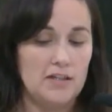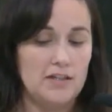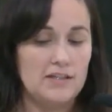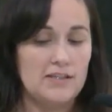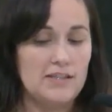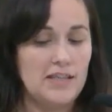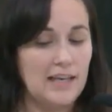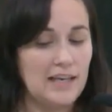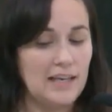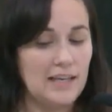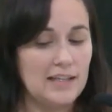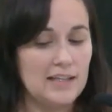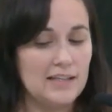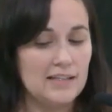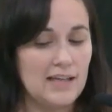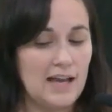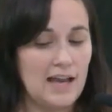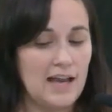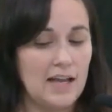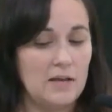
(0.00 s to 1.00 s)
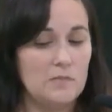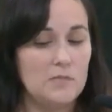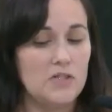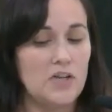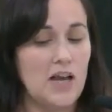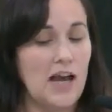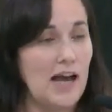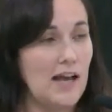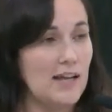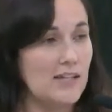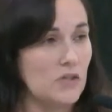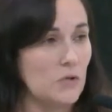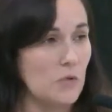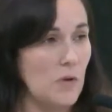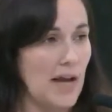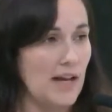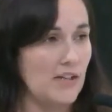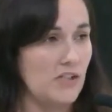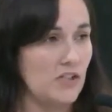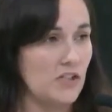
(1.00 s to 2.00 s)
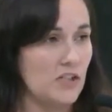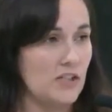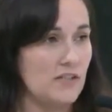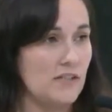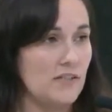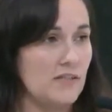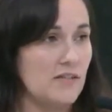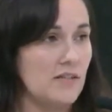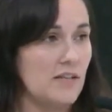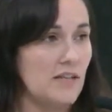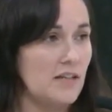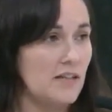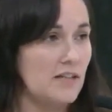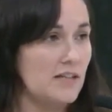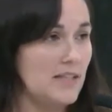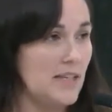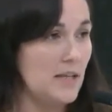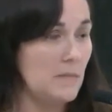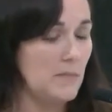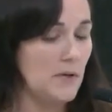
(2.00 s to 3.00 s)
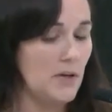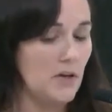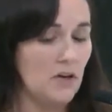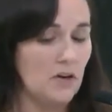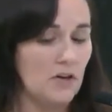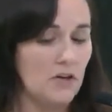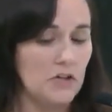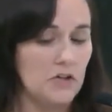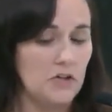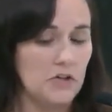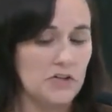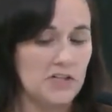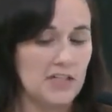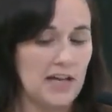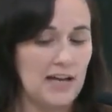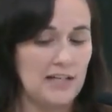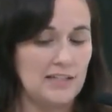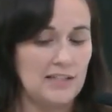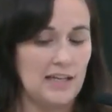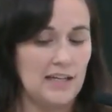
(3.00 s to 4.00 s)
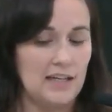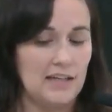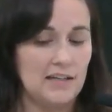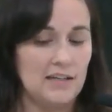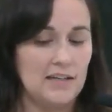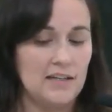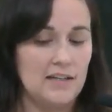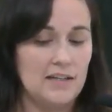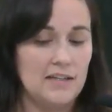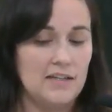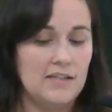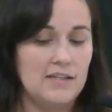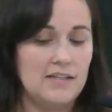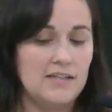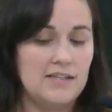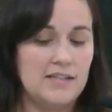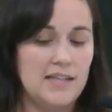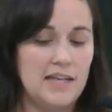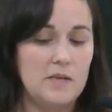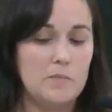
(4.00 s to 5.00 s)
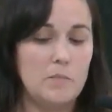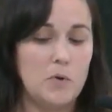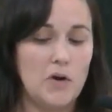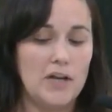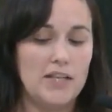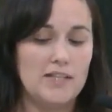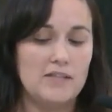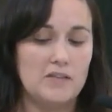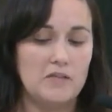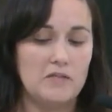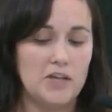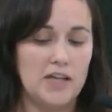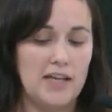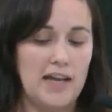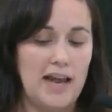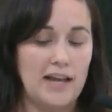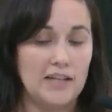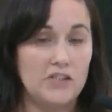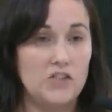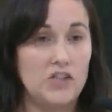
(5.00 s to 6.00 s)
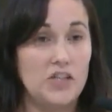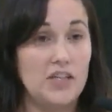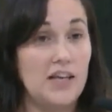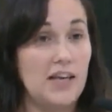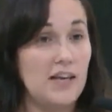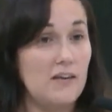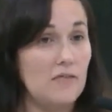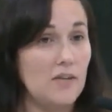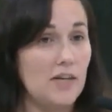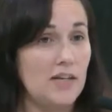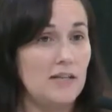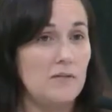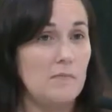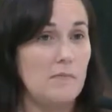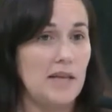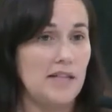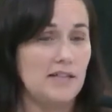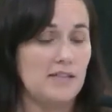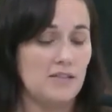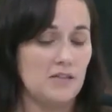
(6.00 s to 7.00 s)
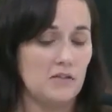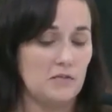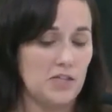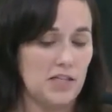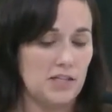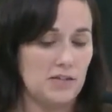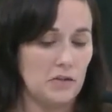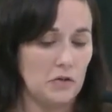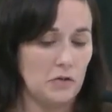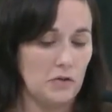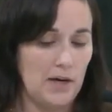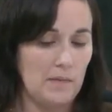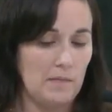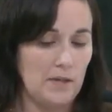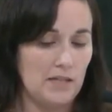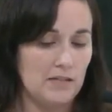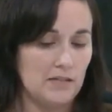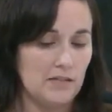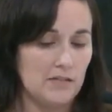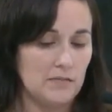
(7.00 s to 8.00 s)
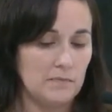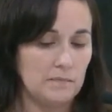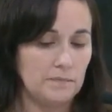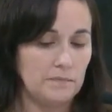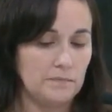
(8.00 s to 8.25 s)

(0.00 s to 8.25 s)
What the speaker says: taking the time to ask questions, deepen our understanding, to seek points of connection even in the midst of disagreement.